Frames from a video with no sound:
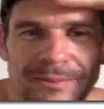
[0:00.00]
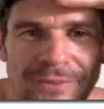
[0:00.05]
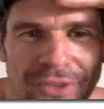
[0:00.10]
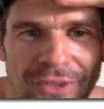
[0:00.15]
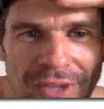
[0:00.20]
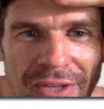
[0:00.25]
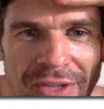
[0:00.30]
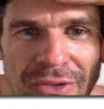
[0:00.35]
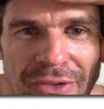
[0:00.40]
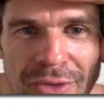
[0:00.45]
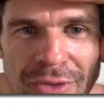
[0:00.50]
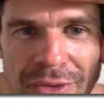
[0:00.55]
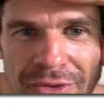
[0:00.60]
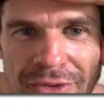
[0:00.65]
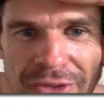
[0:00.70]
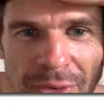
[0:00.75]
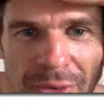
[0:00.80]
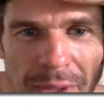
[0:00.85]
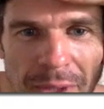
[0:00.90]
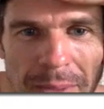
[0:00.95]
So that's good.
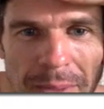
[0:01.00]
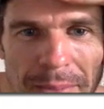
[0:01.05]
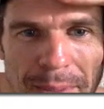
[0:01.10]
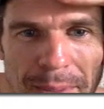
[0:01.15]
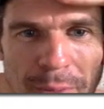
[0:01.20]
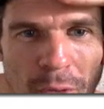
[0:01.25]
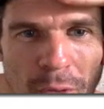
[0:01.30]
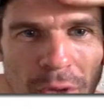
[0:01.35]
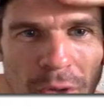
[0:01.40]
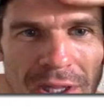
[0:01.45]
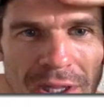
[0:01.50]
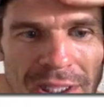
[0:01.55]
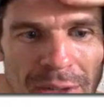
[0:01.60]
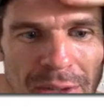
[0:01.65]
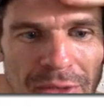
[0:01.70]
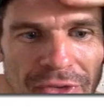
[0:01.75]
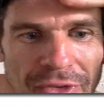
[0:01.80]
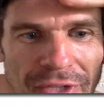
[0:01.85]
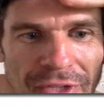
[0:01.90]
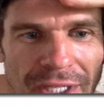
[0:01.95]
So we've got a bit more
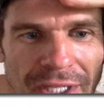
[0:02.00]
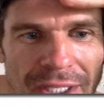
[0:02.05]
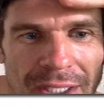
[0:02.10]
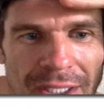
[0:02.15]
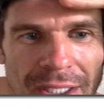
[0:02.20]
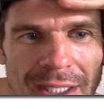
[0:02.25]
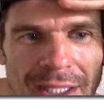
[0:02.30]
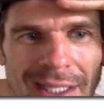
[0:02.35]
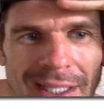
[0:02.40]
clearance there.